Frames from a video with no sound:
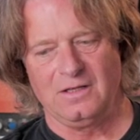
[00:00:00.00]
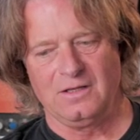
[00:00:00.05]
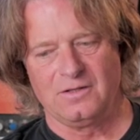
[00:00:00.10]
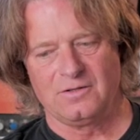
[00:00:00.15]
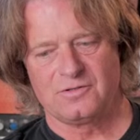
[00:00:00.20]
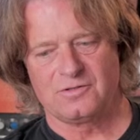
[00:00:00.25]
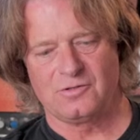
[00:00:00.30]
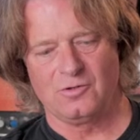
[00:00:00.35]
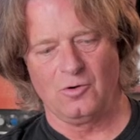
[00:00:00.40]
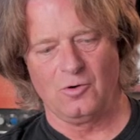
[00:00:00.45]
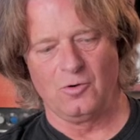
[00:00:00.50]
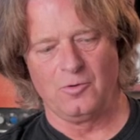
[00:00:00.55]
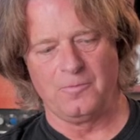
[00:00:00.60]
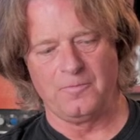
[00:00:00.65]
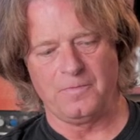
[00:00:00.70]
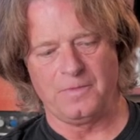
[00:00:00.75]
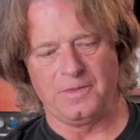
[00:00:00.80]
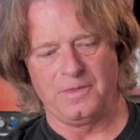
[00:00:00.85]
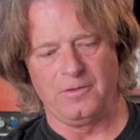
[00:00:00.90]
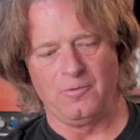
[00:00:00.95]

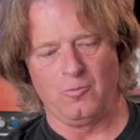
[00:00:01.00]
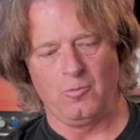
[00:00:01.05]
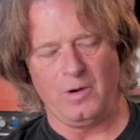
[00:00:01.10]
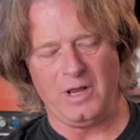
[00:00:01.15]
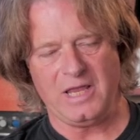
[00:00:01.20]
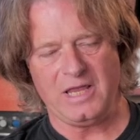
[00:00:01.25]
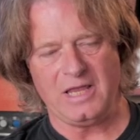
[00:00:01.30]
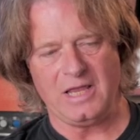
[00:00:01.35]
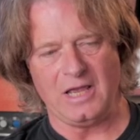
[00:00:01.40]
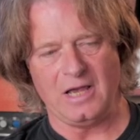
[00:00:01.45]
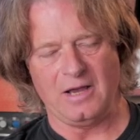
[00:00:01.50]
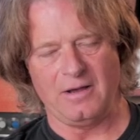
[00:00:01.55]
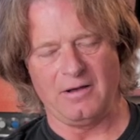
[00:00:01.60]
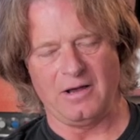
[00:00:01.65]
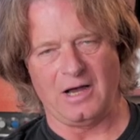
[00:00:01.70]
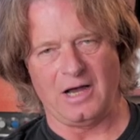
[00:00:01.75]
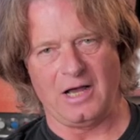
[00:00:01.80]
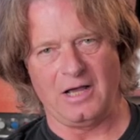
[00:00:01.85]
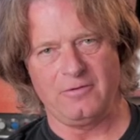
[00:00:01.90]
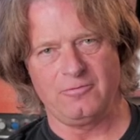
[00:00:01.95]
So the way
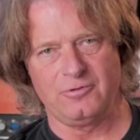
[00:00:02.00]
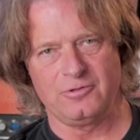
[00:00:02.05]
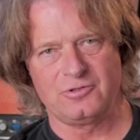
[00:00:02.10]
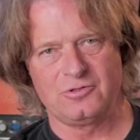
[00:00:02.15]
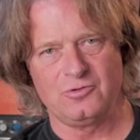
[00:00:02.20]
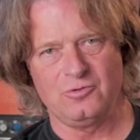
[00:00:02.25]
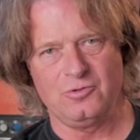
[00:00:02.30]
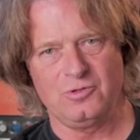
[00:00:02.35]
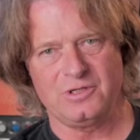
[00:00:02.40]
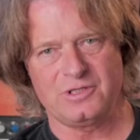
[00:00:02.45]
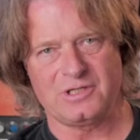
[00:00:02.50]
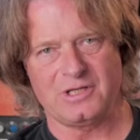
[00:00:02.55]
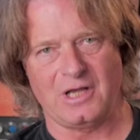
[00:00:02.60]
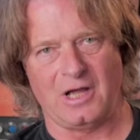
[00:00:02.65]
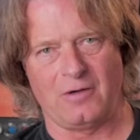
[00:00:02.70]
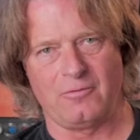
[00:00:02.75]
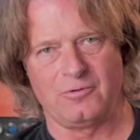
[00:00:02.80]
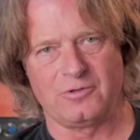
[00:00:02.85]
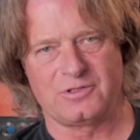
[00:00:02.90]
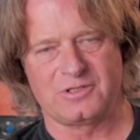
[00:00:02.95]
I would do it,
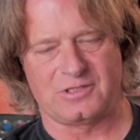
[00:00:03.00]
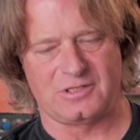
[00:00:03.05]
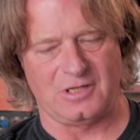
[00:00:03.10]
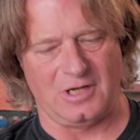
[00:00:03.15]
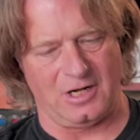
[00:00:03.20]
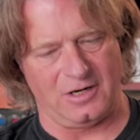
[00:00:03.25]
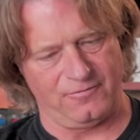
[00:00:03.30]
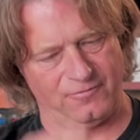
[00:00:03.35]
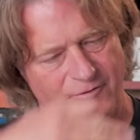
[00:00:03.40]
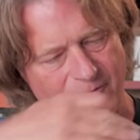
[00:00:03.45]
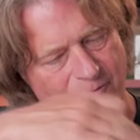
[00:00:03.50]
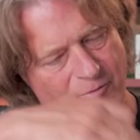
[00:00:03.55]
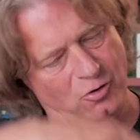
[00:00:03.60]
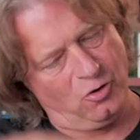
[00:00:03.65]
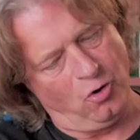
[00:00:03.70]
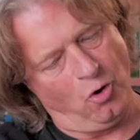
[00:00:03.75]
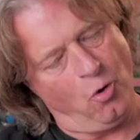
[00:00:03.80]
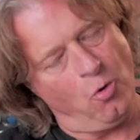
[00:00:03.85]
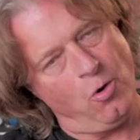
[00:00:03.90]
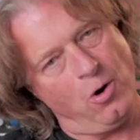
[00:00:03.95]
I would start
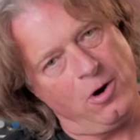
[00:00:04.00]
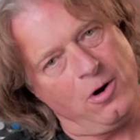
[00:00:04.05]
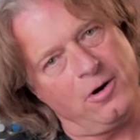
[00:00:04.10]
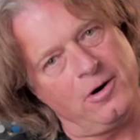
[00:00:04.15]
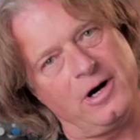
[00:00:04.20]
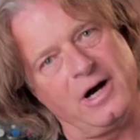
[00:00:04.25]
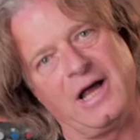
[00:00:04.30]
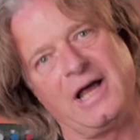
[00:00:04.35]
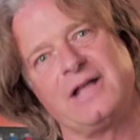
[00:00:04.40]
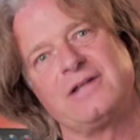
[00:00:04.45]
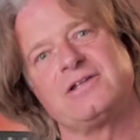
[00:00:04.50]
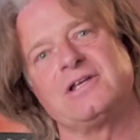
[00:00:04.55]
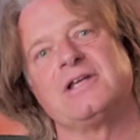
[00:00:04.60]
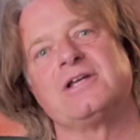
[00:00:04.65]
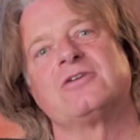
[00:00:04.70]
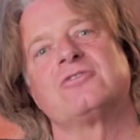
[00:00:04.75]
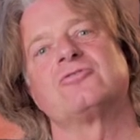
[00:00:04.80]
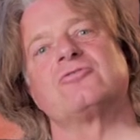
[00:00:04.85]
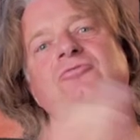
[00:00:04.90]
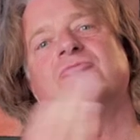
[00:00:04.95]
from lower and
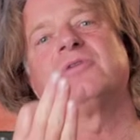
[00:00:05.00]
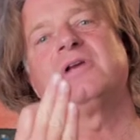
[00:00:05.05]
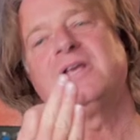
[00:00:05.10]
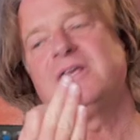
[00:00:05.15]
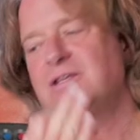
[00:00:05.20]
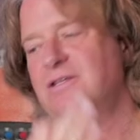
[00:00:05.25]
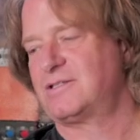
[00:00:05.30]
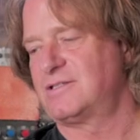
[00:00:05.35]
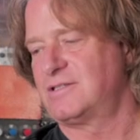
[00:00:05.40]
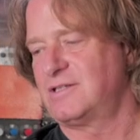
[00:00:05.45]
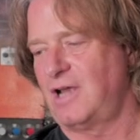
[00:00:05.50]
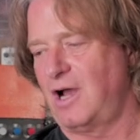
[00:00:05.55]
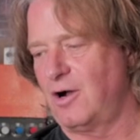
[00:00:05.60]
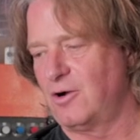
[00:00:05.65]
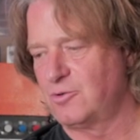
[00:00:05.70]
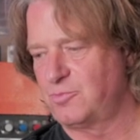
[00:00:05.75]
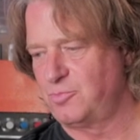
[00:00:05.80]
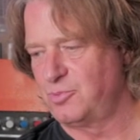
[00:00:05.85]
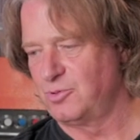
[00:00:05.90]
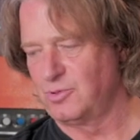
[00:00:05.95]
increase the
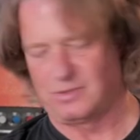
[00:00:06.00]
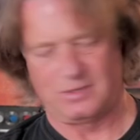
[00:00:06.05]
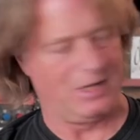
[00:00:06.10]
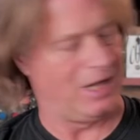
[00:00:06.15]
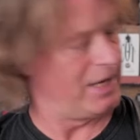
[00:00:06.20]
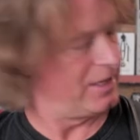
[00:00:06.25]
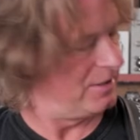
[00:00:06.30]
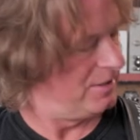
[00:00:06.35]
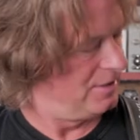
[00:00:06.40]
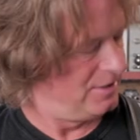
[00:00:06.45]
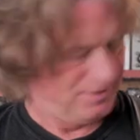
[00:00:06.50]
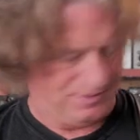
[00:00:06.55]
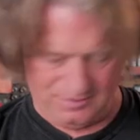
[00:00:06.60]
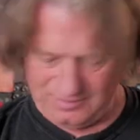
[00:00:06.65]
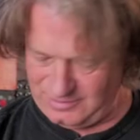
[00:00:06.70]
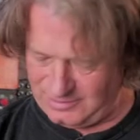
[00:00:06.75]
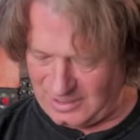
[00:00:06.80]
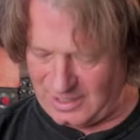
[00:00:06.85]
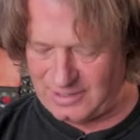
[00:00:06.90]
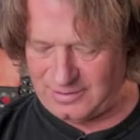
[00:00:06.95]
output. Like
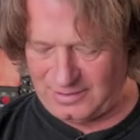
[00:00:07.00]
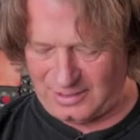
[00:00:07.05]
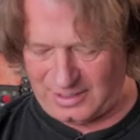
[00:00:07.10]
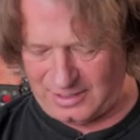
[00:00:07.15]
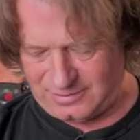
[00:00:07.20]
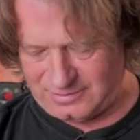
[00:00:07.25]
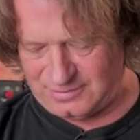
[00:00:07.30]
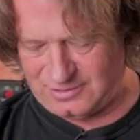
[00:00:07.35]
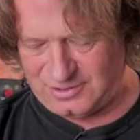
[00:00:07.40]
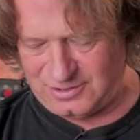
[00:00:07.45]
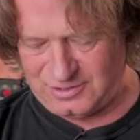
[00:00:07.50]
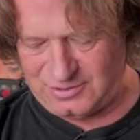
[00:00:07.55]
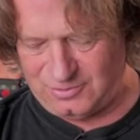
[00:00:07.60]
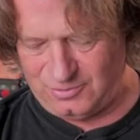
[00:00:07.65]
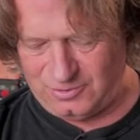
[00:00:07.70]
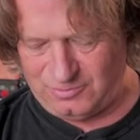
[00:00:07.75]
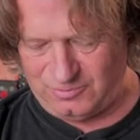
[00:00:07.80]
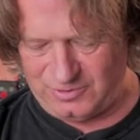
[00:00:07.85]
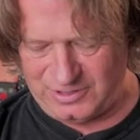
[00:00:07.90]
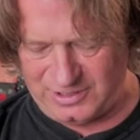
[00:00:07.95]
I just
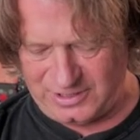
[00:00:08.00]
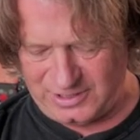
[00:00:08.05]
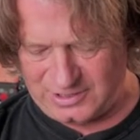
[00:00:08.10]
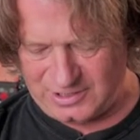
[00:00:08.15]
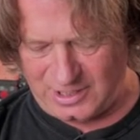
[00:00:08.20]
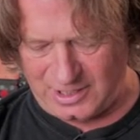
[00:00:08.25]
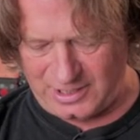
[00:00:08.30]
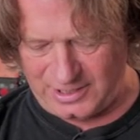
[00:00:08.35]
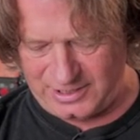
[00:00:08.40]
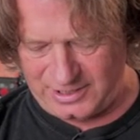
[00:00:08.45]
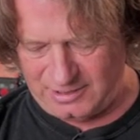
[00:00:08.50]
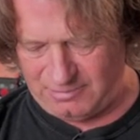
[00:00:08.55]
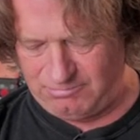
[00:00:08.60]
do it with the guitar here.